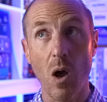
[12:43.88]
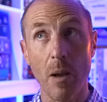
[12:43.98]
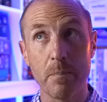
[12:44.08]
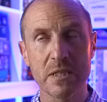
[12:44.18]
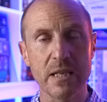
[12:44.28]

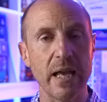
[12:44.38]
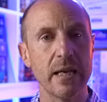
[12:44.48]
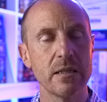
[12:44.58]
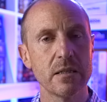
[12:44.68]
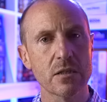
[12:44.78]
upset
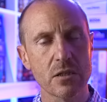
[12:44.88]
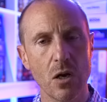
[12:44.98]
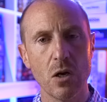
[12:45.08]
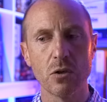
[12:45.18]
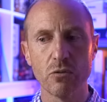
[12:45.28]

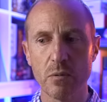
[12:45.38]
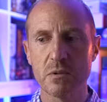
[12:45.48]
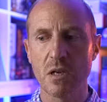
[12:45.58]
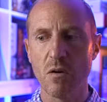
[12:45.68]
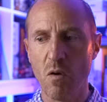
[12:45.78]
certain
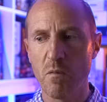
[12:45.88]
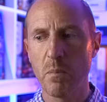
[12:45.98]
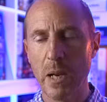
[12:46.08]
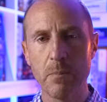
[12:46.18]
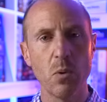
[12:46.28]
groups of
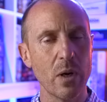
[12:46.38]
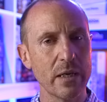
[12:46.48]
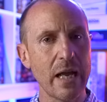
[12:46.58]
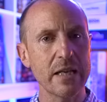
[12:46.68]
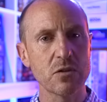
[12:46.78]
people,
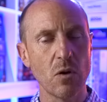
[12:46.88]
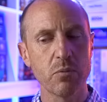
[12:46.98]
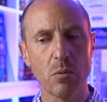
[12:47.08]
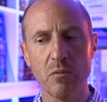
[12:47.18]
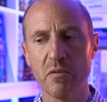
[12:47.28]
and that's not a
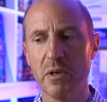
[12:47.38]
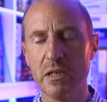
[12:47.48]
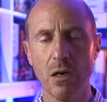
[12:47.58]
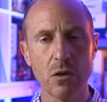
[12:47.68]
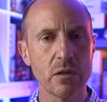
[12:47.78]
problem for
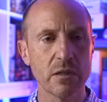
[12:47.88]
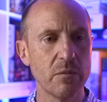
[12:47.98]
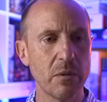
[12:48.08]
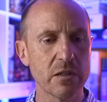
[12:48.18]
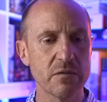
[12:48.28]
me. I couldn't give a
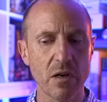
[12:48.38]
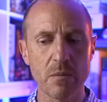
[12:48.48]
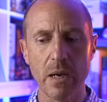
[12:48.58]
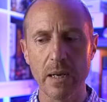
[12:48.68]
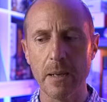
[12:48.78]
monkey's fuck
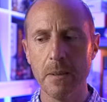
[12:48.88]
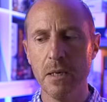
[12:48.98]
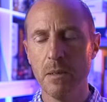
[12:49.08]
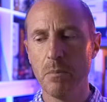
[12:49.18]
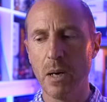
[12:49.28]
about that.
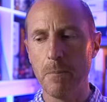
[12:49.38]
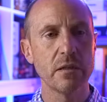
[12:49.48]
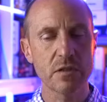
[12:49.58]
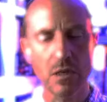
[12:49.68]
But if